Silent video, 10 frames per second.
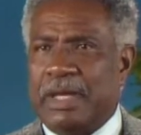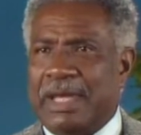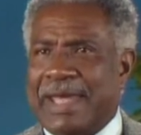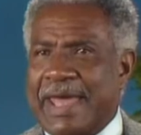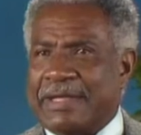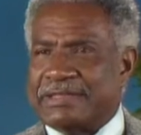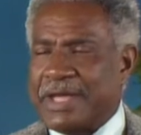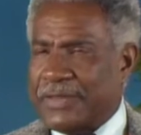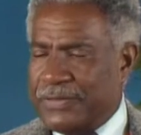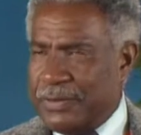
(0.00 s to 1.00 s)
And as I
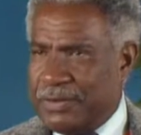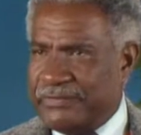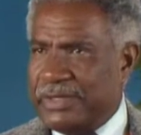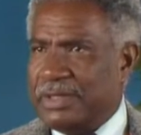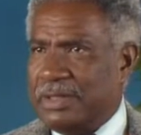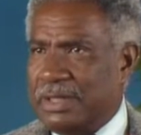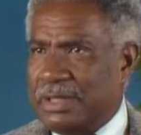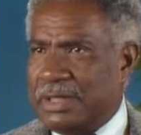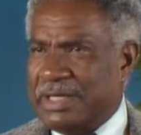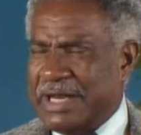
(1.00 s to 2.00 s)
thought of it
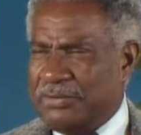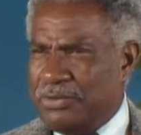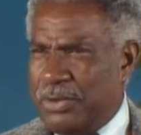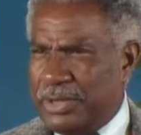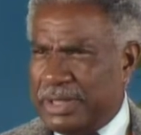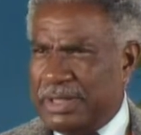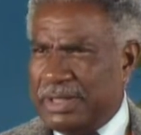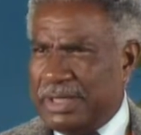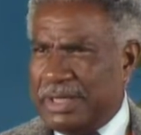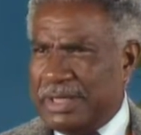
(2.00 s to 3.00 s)
and I wrote it,
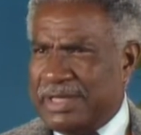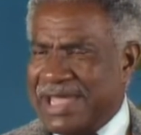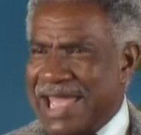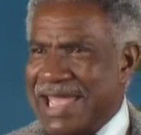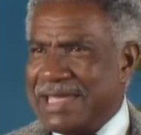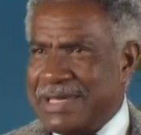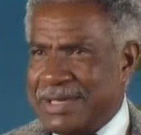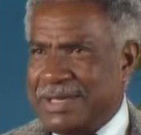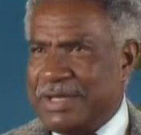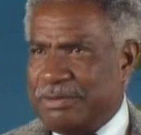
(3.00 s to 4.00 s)
the anger
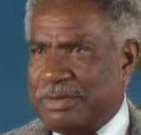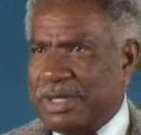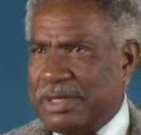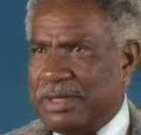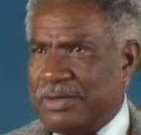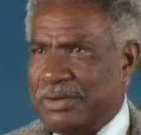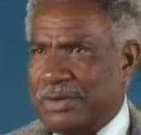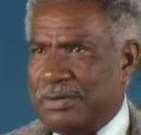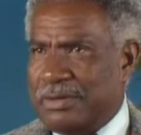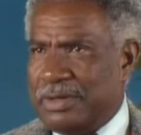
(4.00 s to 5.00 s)
in me, you
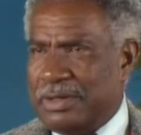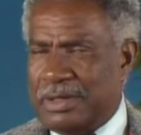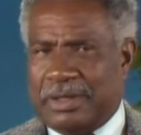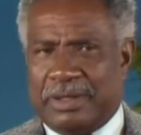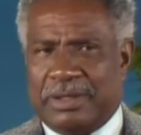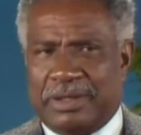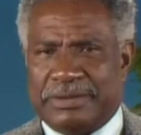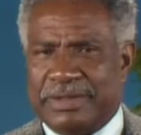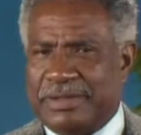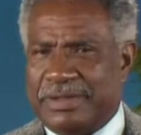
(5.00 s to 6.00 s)
know, uh,
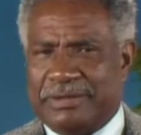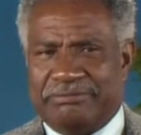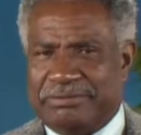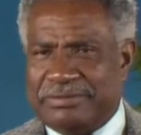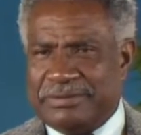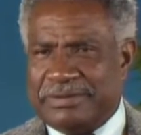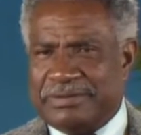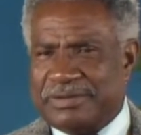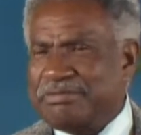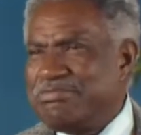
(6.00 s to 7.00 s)
the, the,
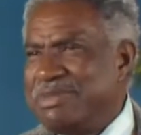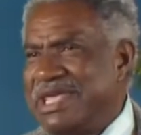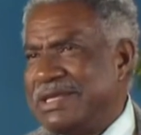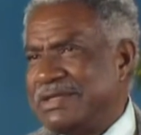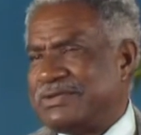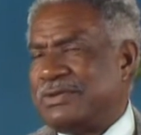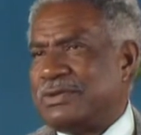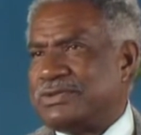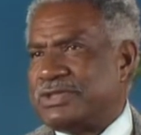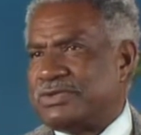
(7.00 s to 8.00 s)
the, meanness of the
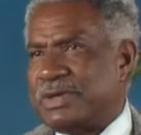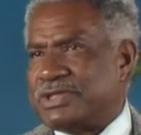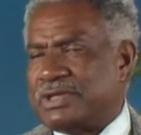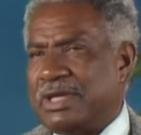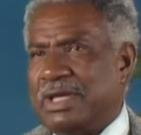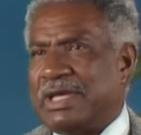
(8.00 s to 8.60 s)
whole situation.